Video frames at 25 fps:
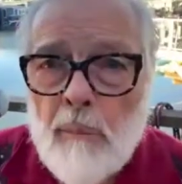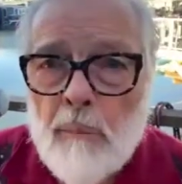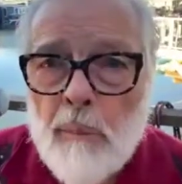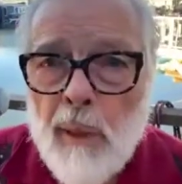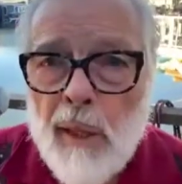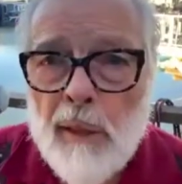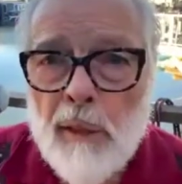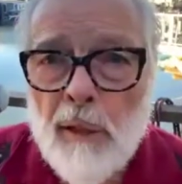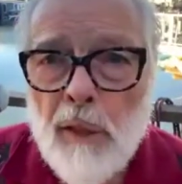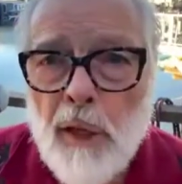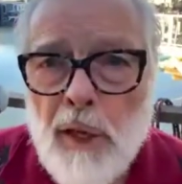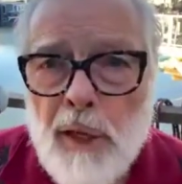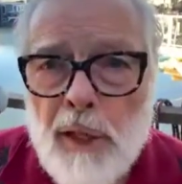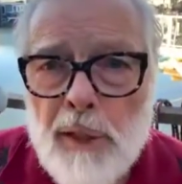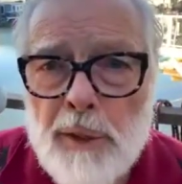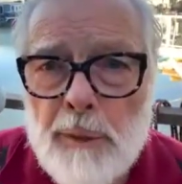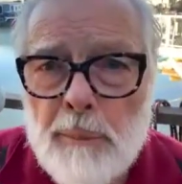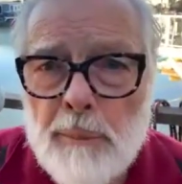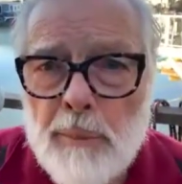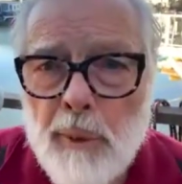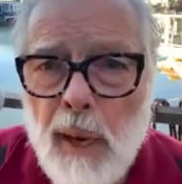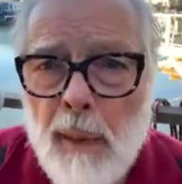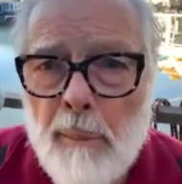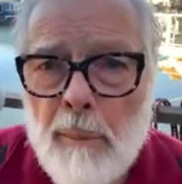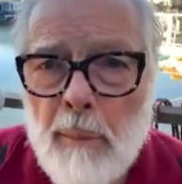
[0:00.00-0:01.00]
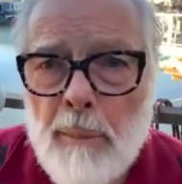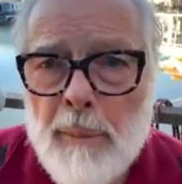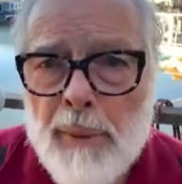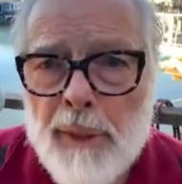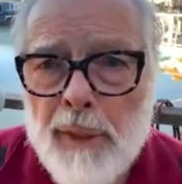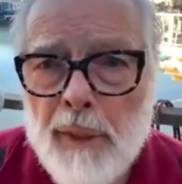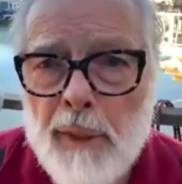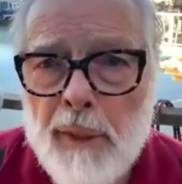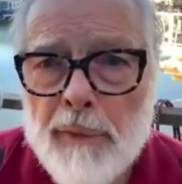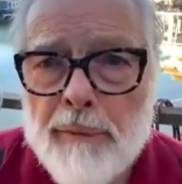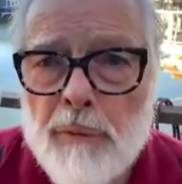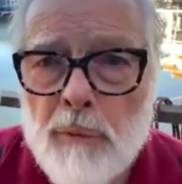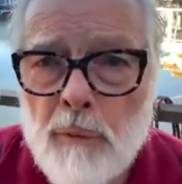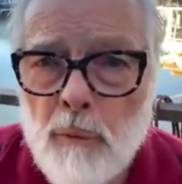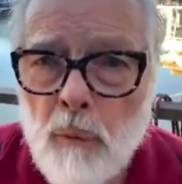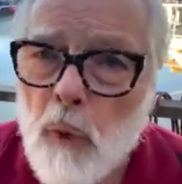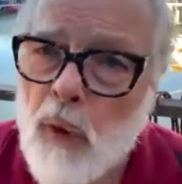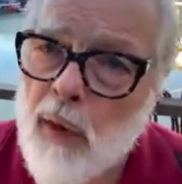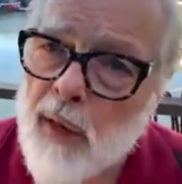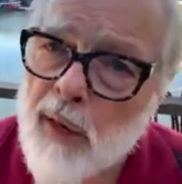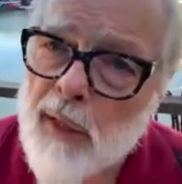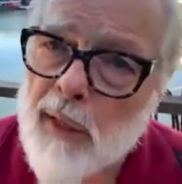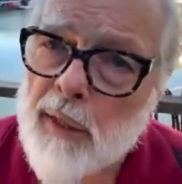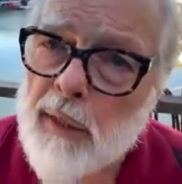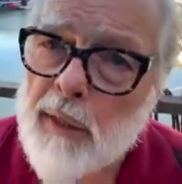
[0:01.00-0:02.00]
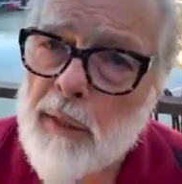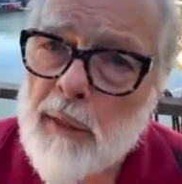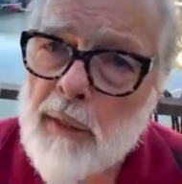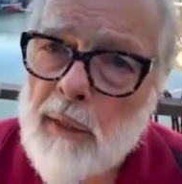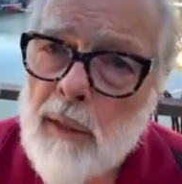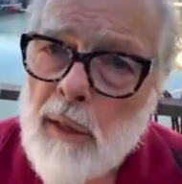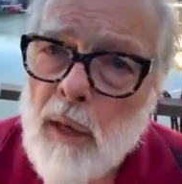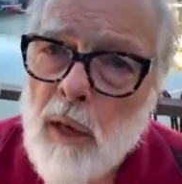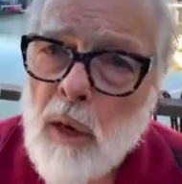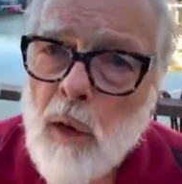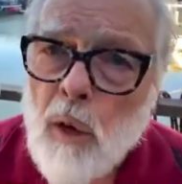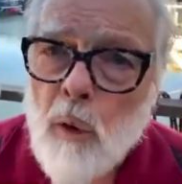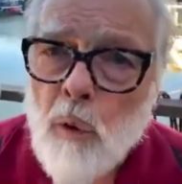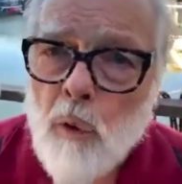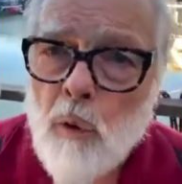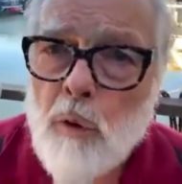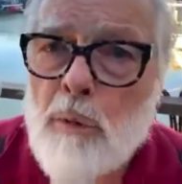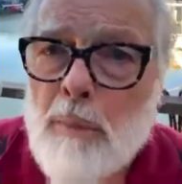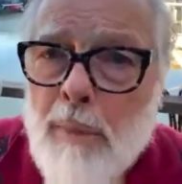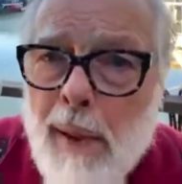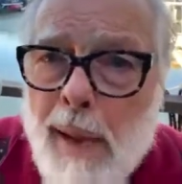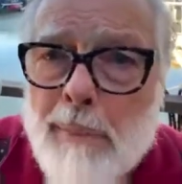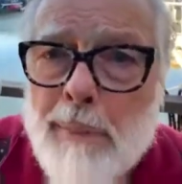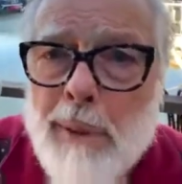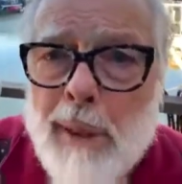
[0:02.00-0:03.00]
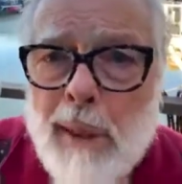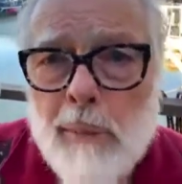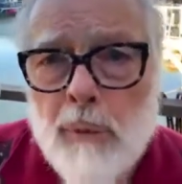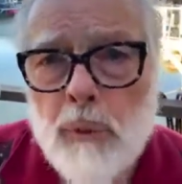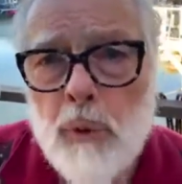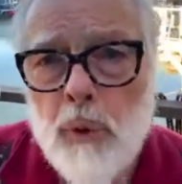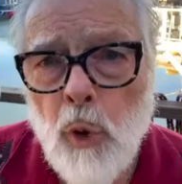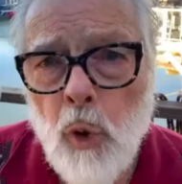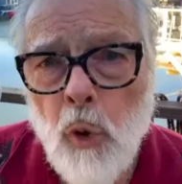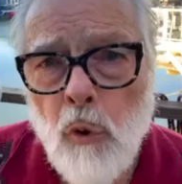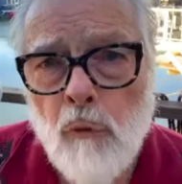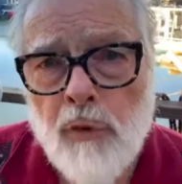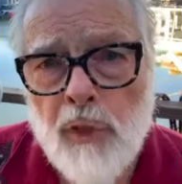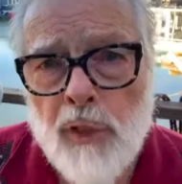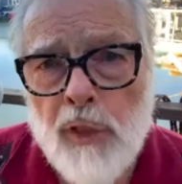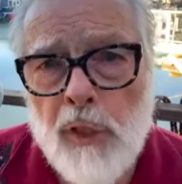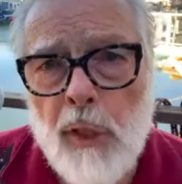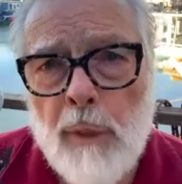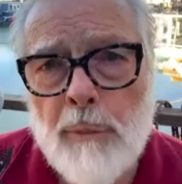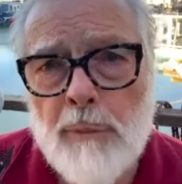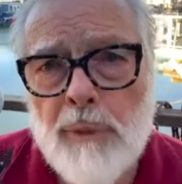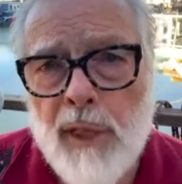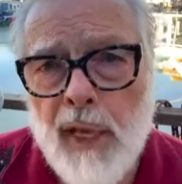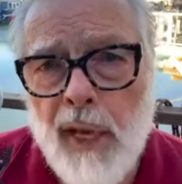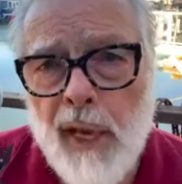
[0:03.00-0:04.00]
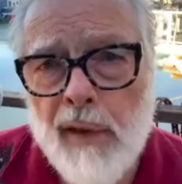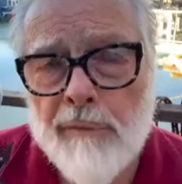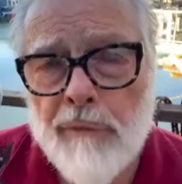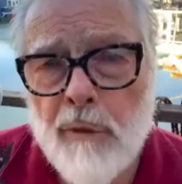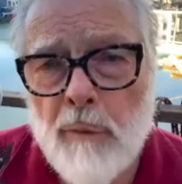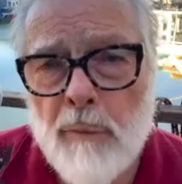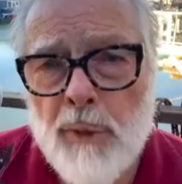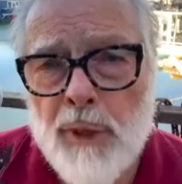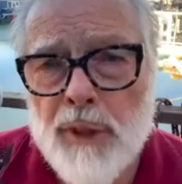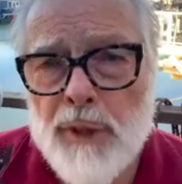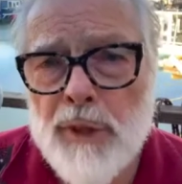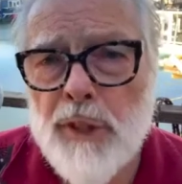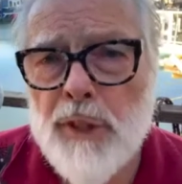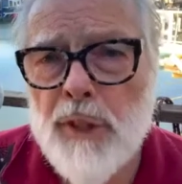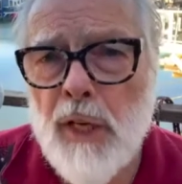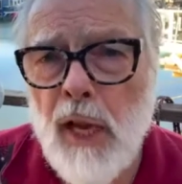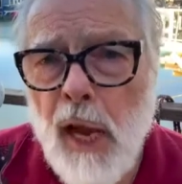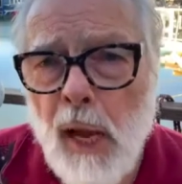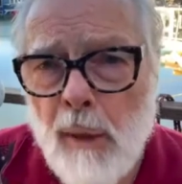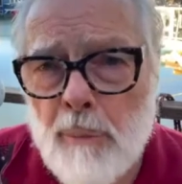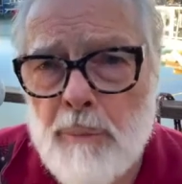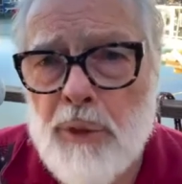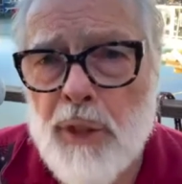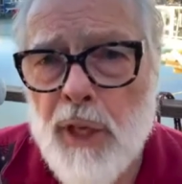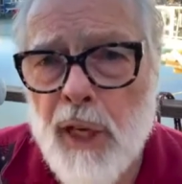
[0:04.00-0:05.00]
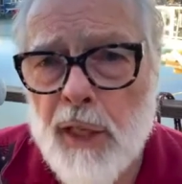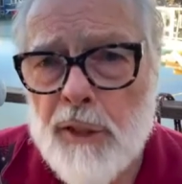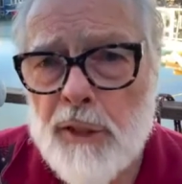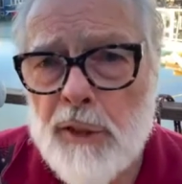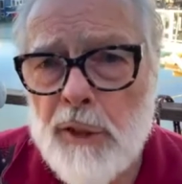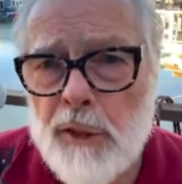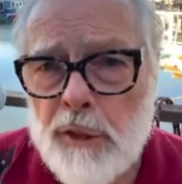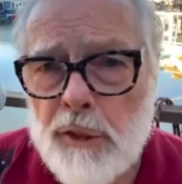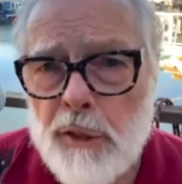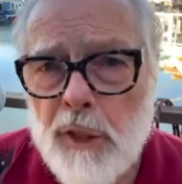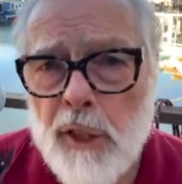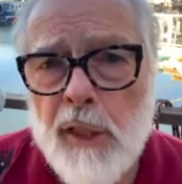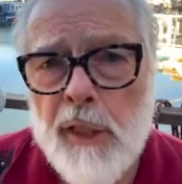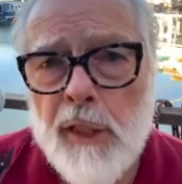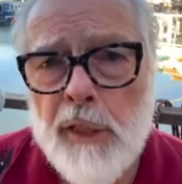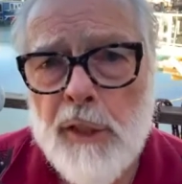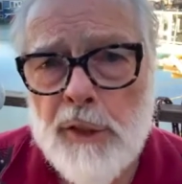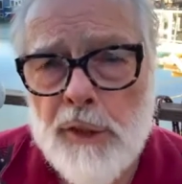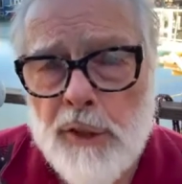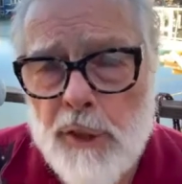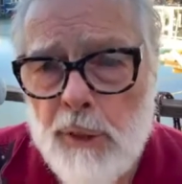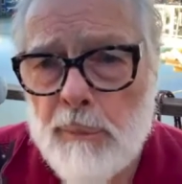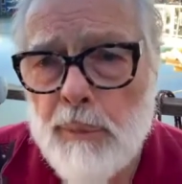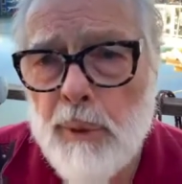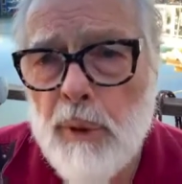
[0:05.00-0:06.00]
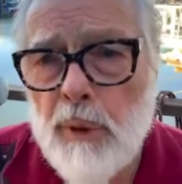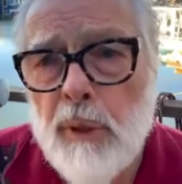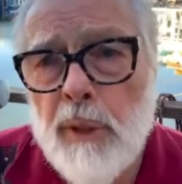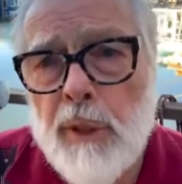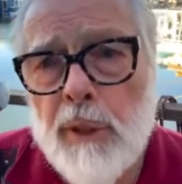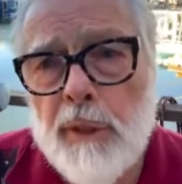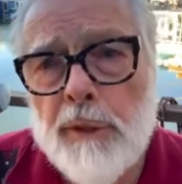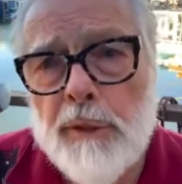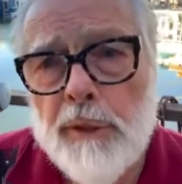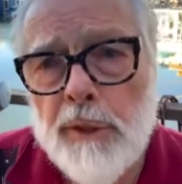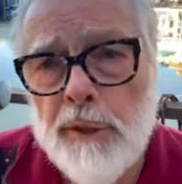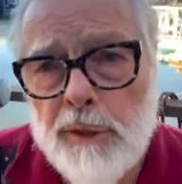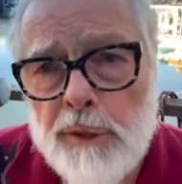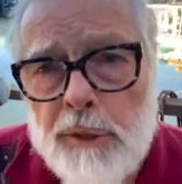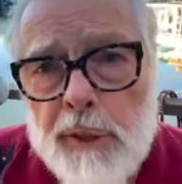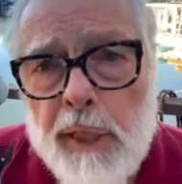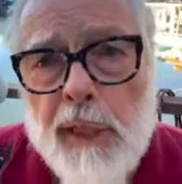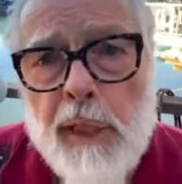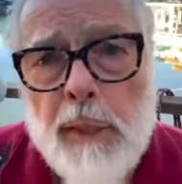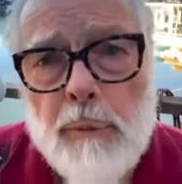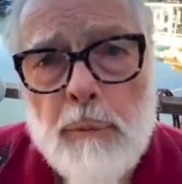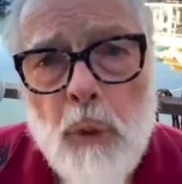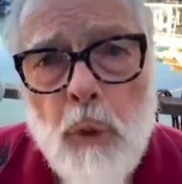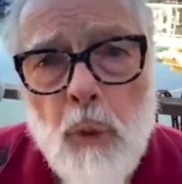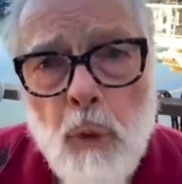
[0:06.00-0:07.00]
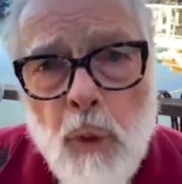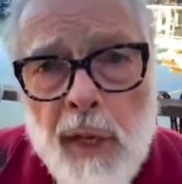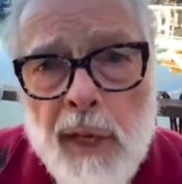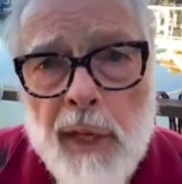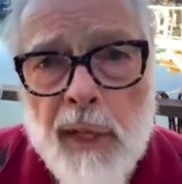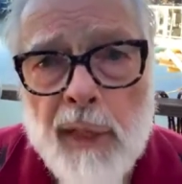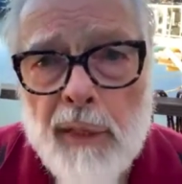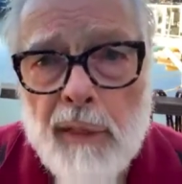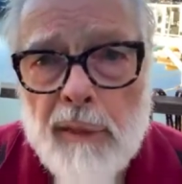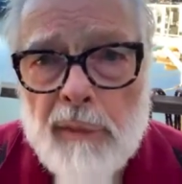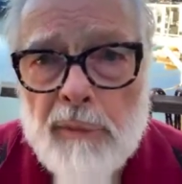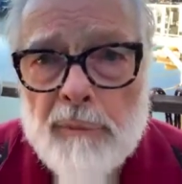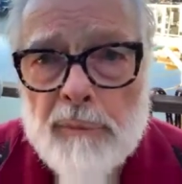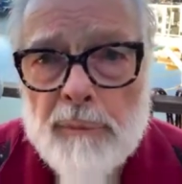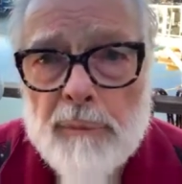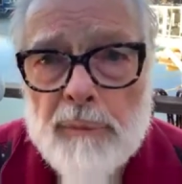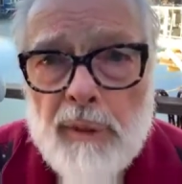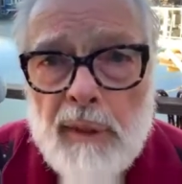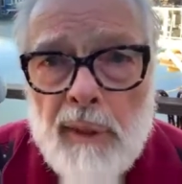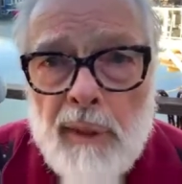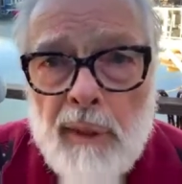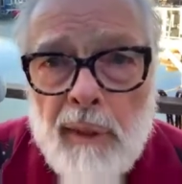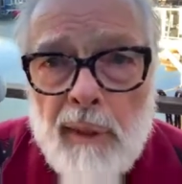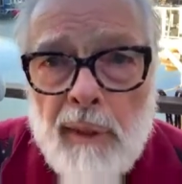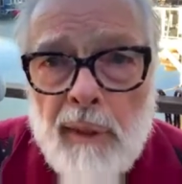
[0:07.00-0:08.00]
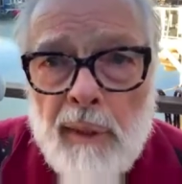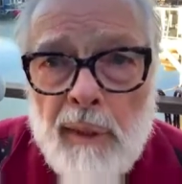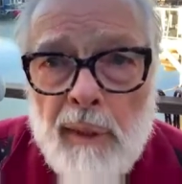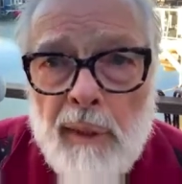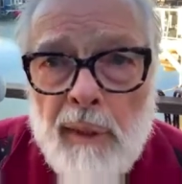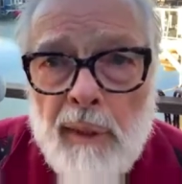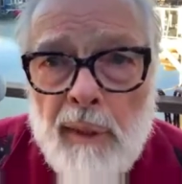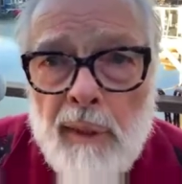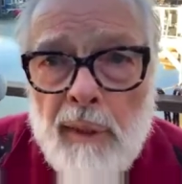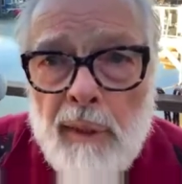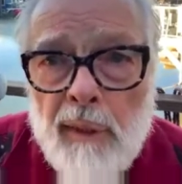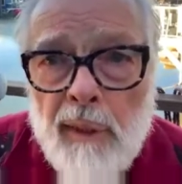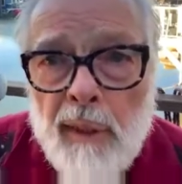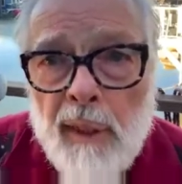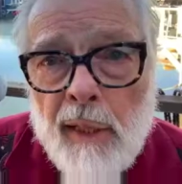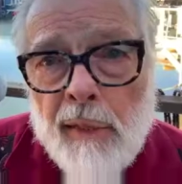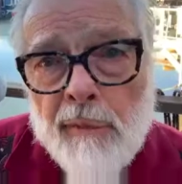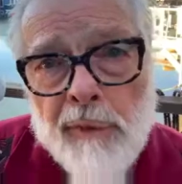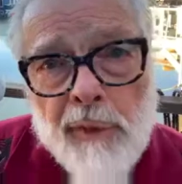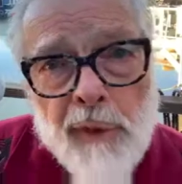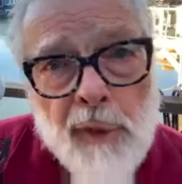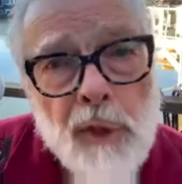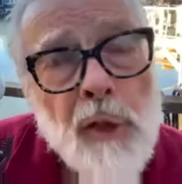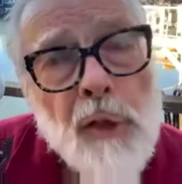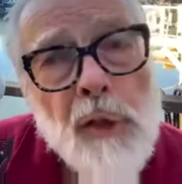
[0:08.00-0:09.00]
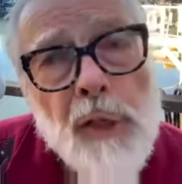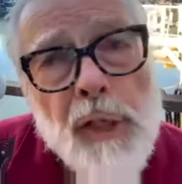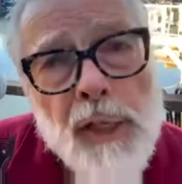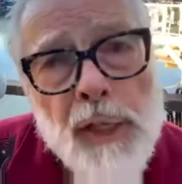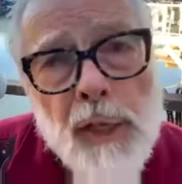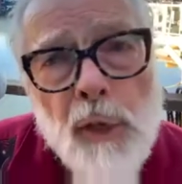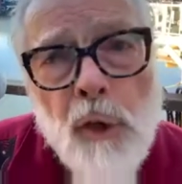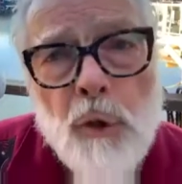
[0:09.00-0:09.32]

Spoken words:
By looking at the problem in a different way, we may be able to overcome the aforementioned objections in a simple and sustainable way. If you look at an